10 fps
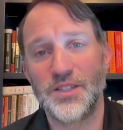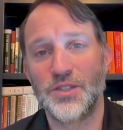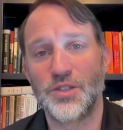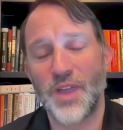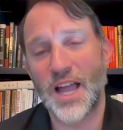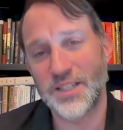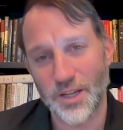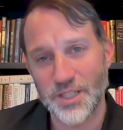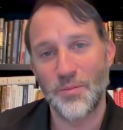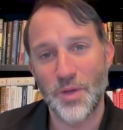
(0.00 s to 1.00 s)
And so that
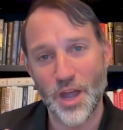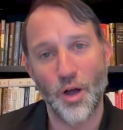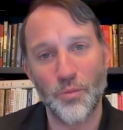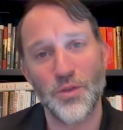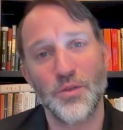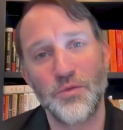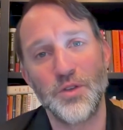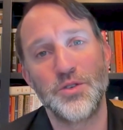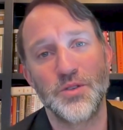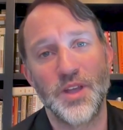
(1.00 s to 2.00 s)
does give me hope for the
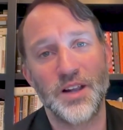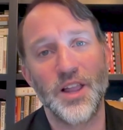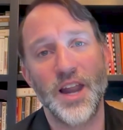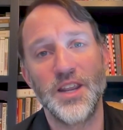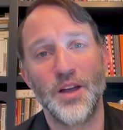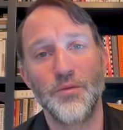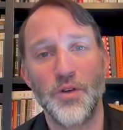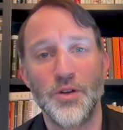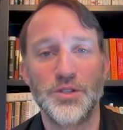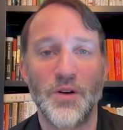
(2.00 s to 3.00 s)
future, that a lot of young
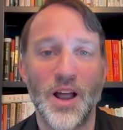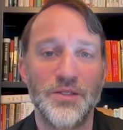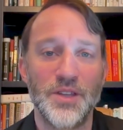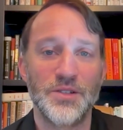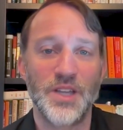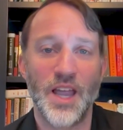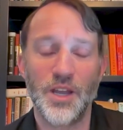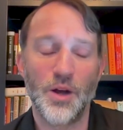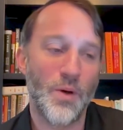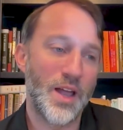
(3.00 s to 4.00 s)
folks are out there saying, you
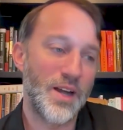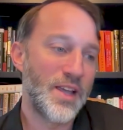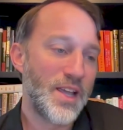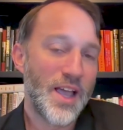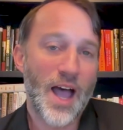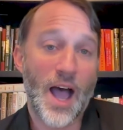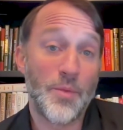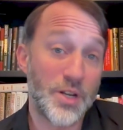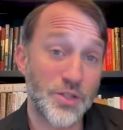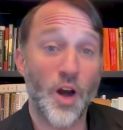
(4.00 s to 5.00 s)
know what, I'm going
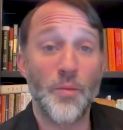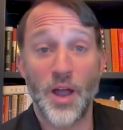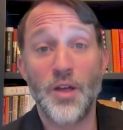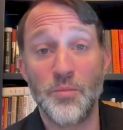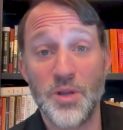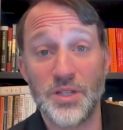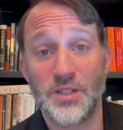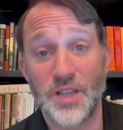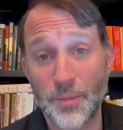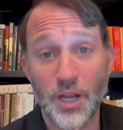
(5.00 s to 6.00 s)
to start my own
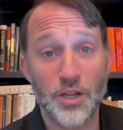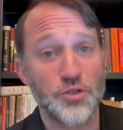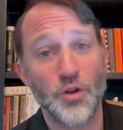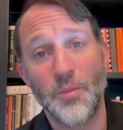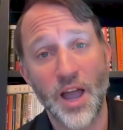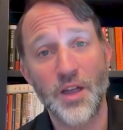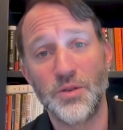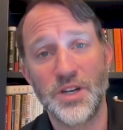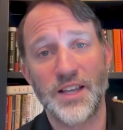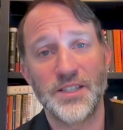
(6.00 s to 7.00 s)
business. I'm going to control my own
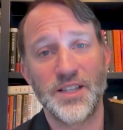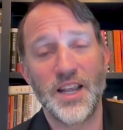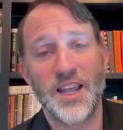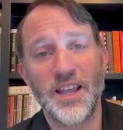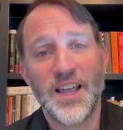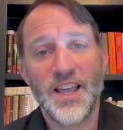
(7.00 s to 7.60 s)
destiny.